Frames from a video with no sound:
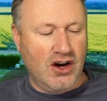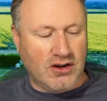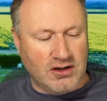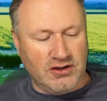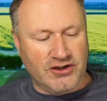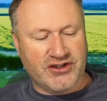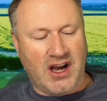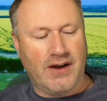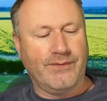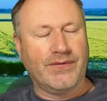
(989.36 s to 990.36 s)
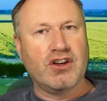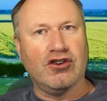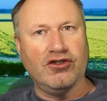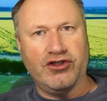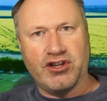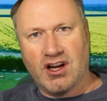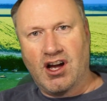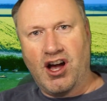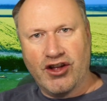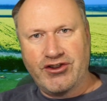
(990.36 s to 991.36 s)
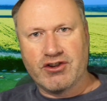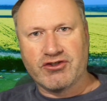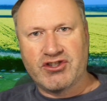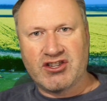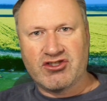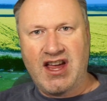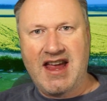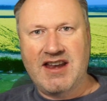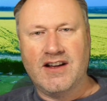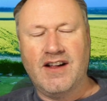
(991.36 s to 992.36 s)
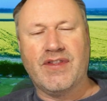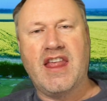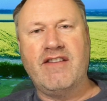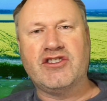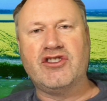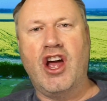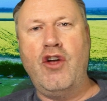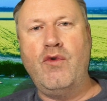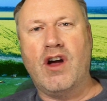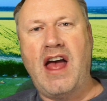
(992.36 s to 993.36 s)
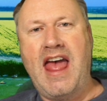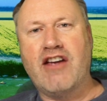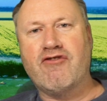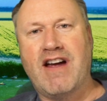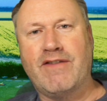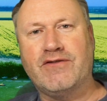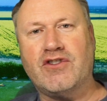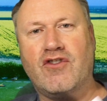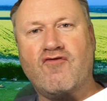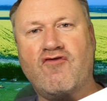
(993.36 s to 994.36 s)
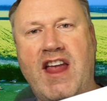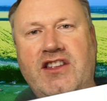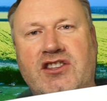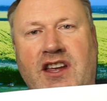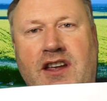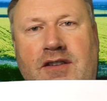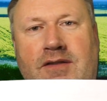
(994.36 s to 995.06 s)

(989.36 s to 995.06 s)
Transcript: Also, under Article 16, there is no aircraft rating,